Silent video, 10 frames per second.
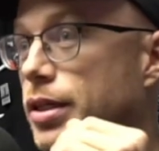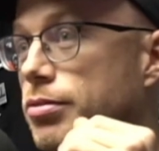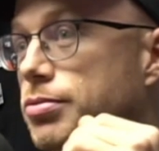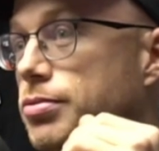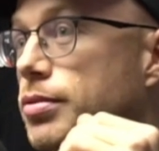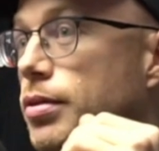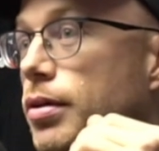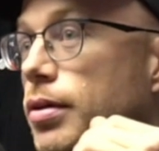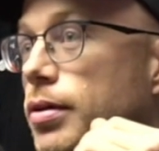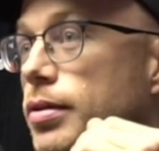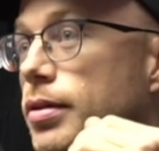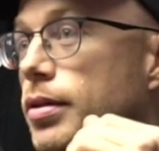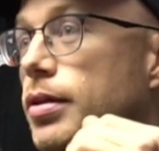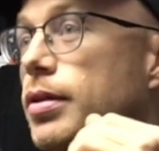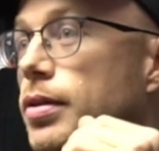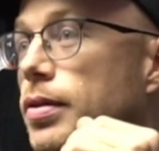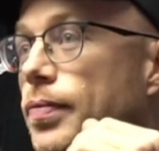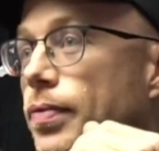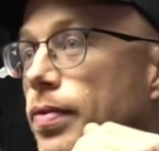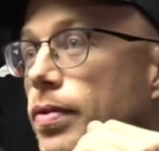So what they really killed was
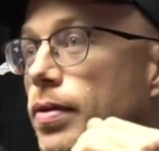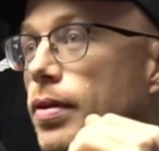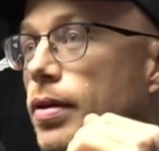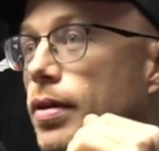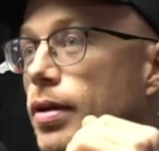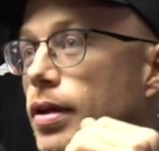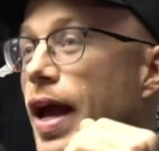terrible vocals.